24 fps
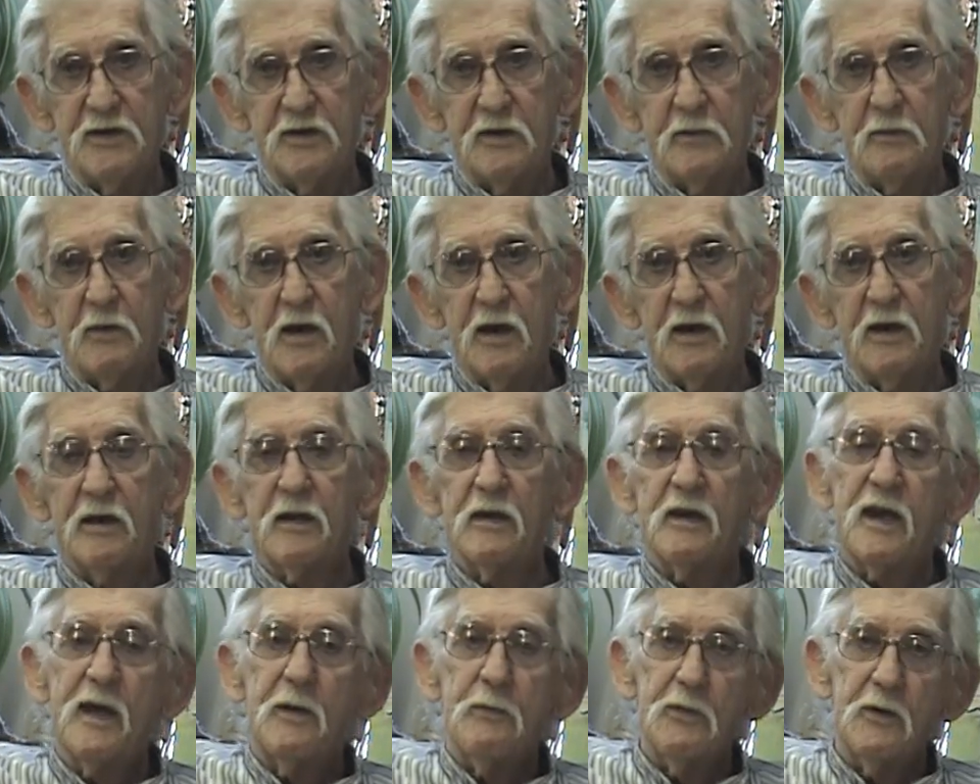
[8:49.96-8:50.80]
Legion bought it,
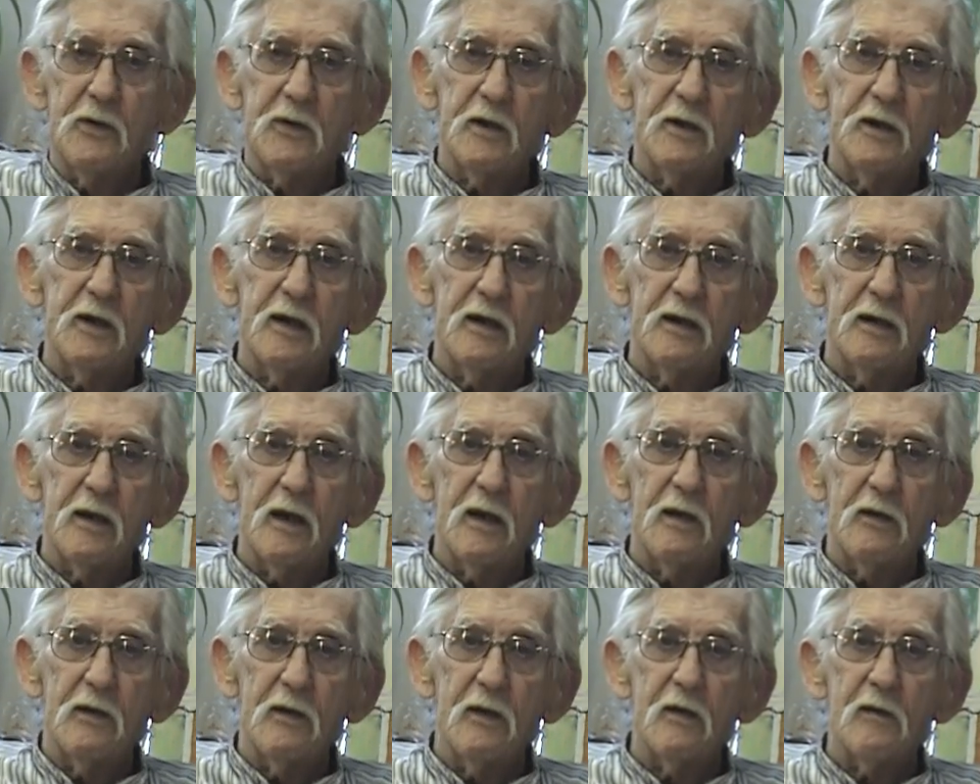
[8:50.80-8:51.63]
and they put it in
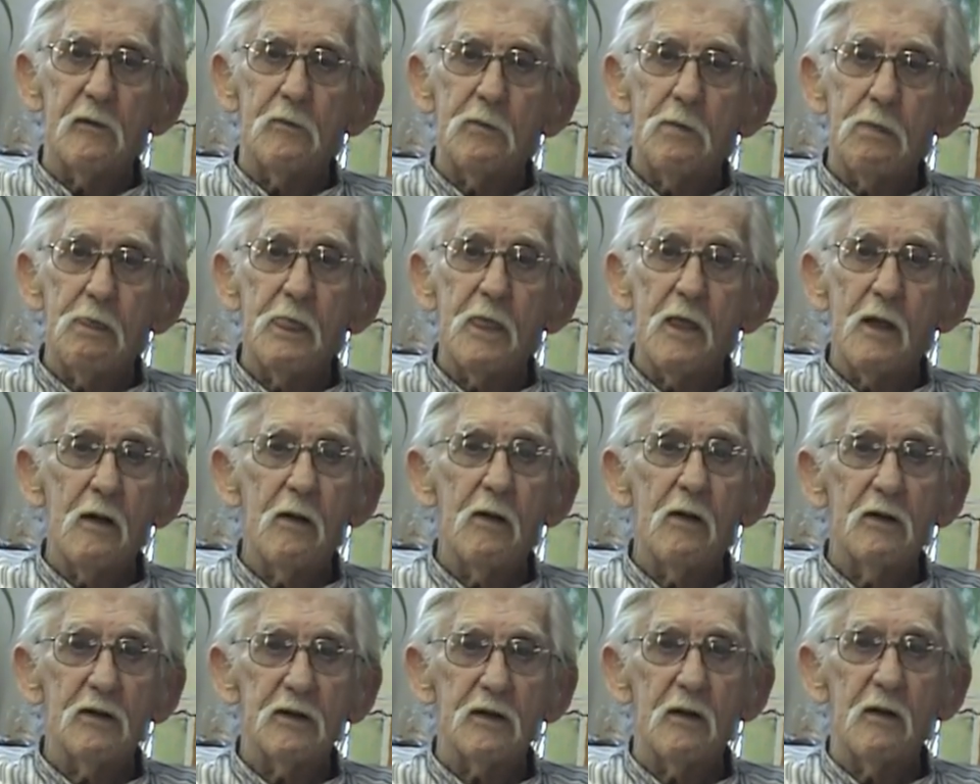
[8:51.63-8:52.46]
down there.
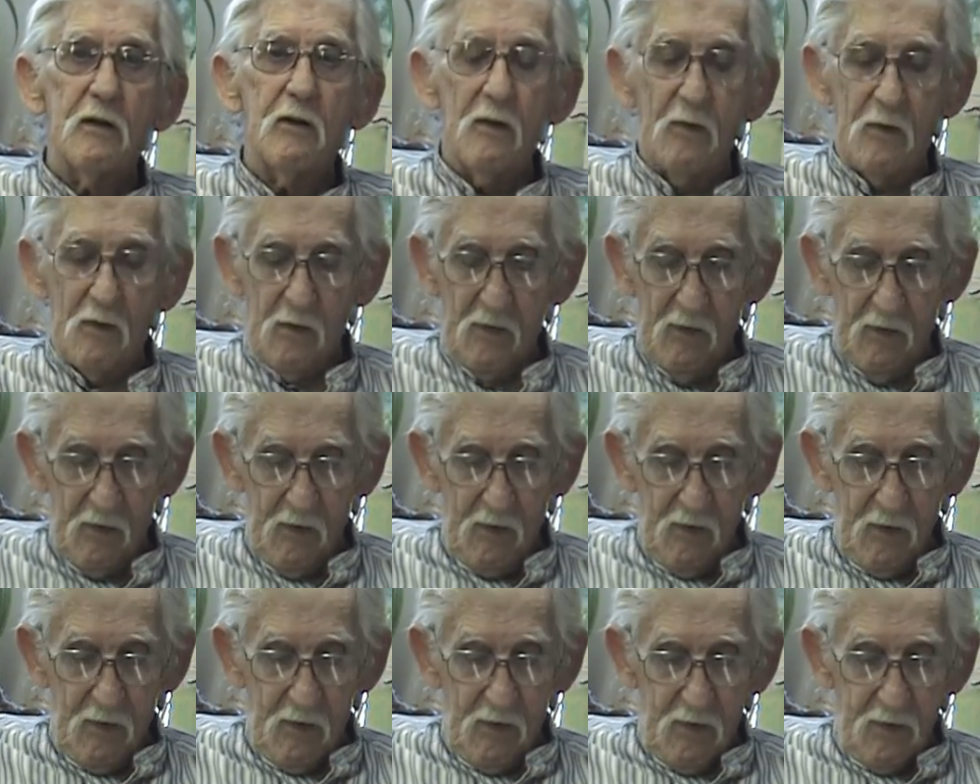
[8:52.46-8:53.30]
So,
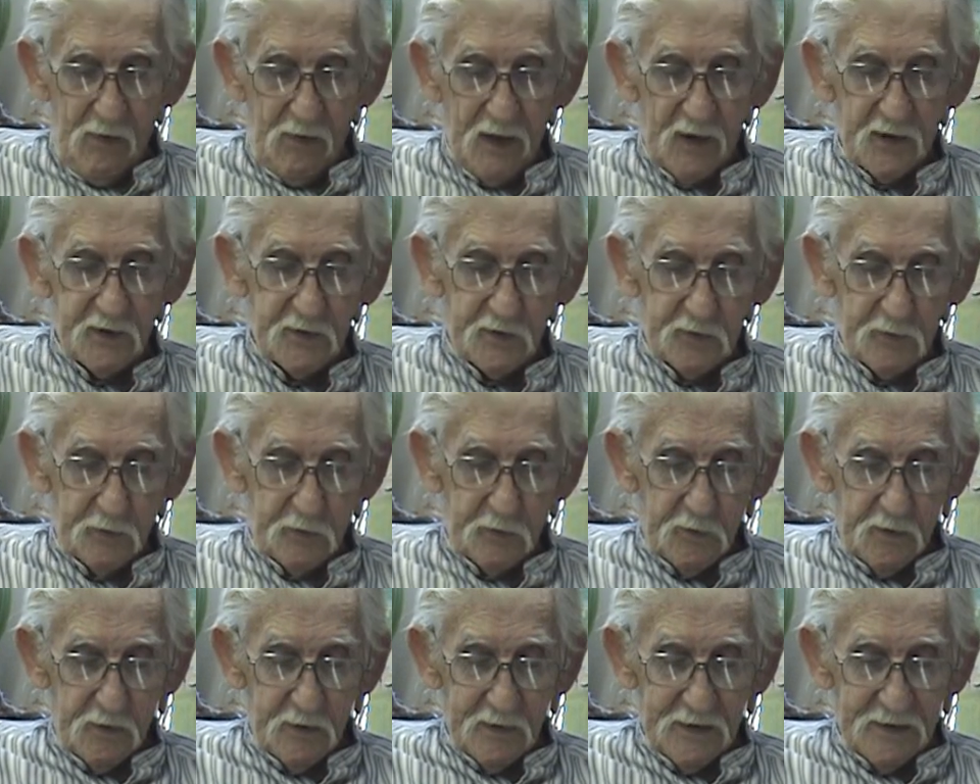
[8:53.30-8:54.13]
that's
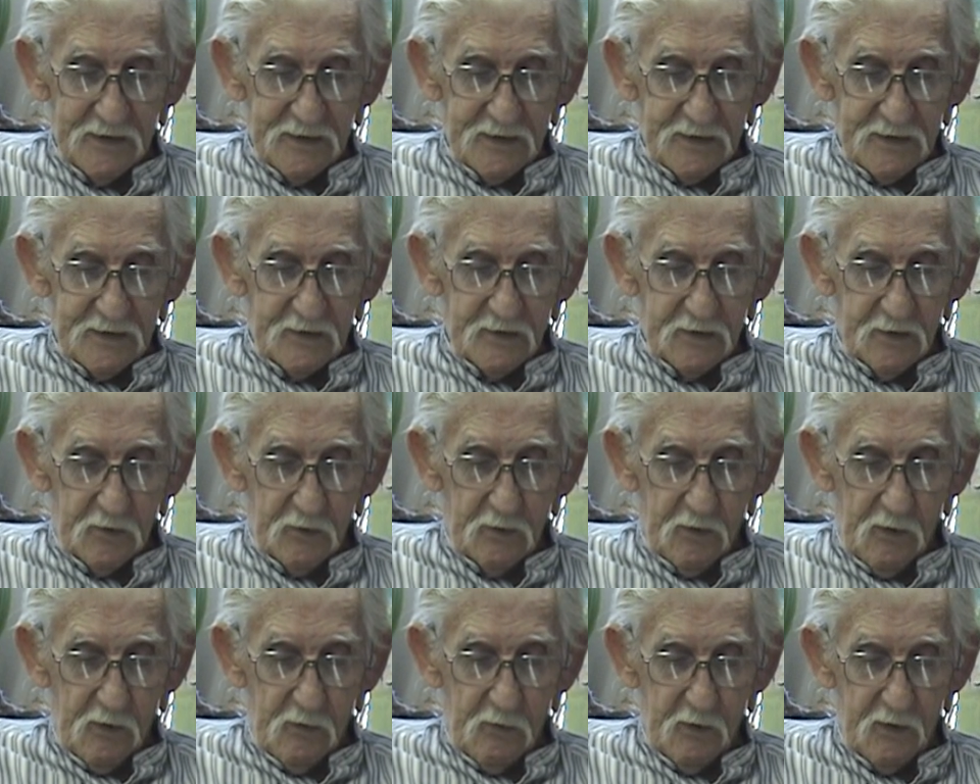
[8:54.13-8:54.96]

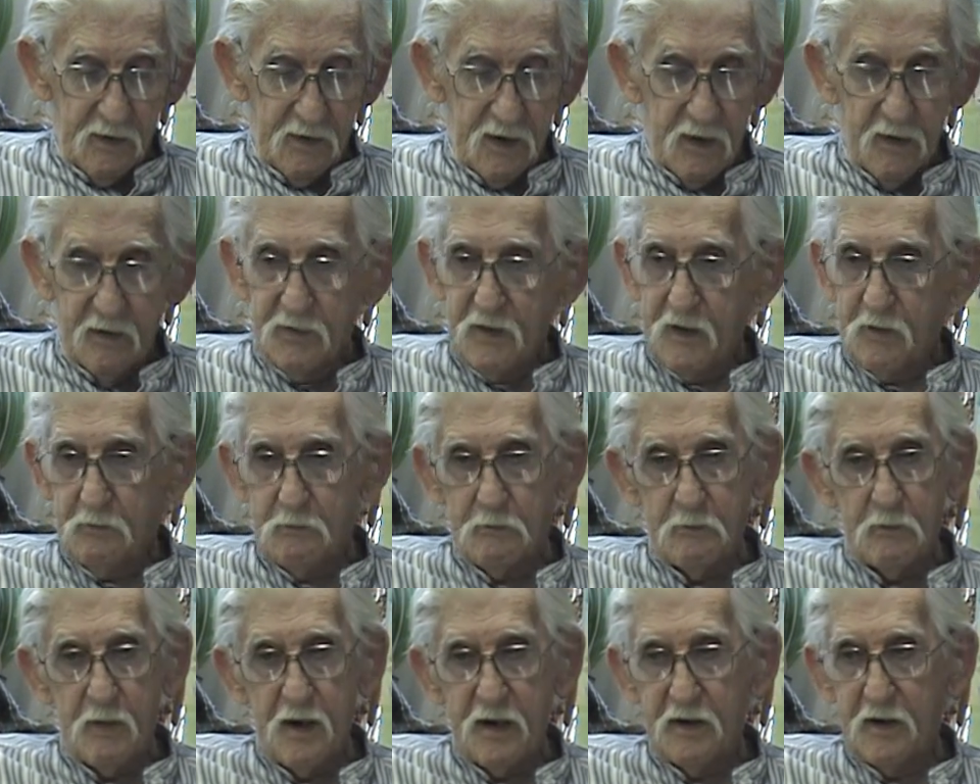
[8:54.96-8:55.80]
when they
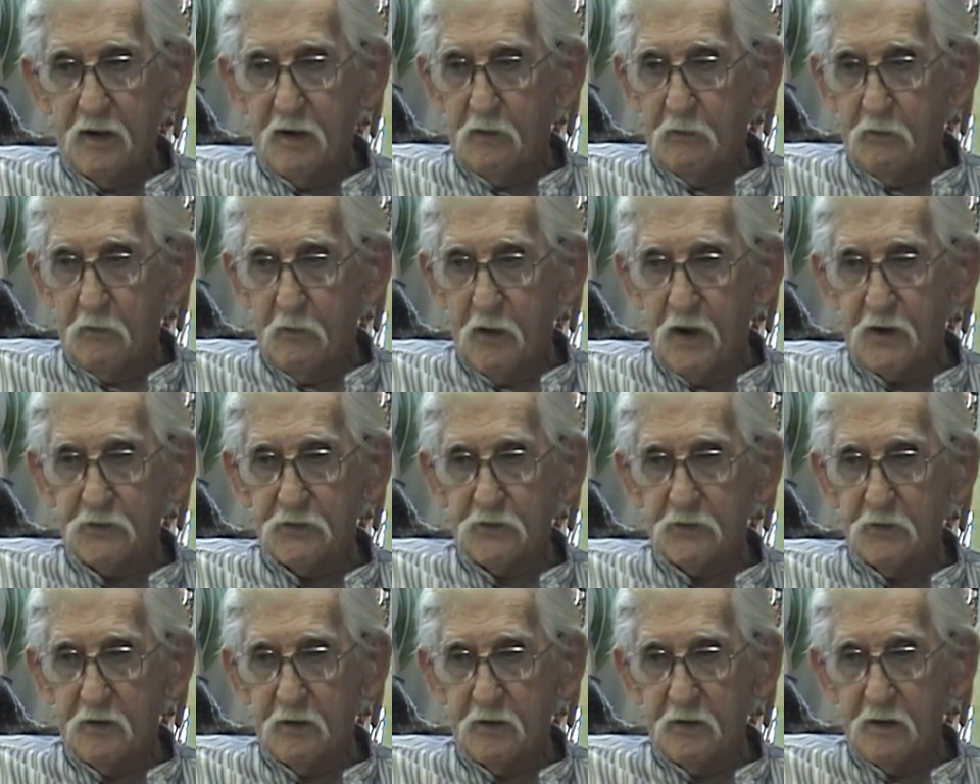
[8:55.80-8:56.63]
made a
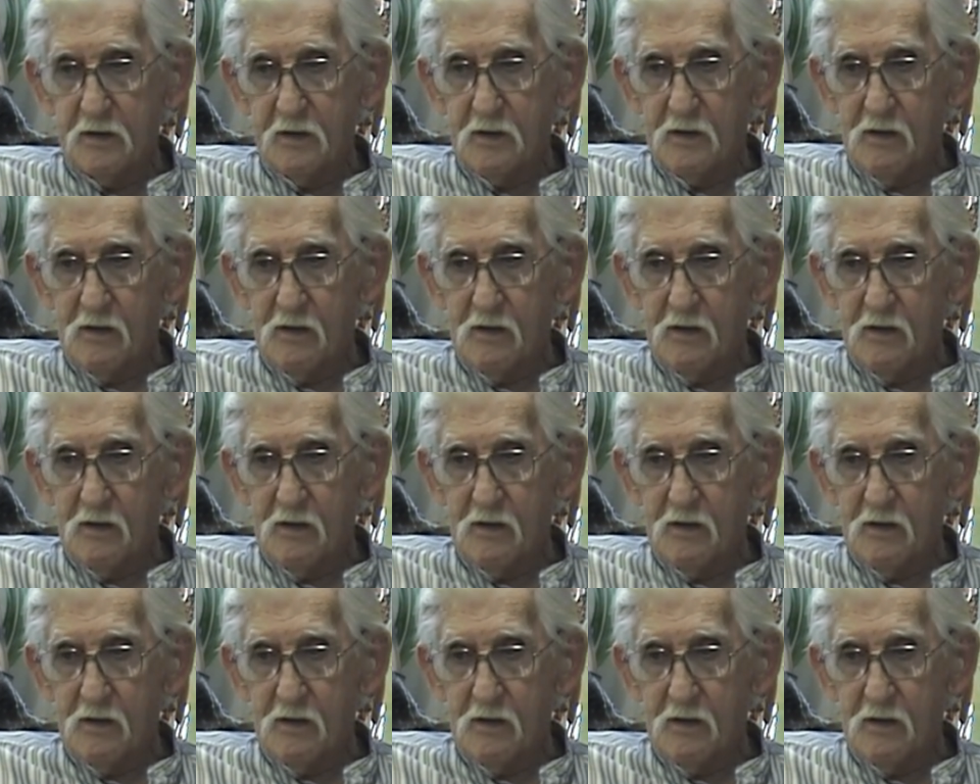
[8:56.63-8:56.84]
restaurant.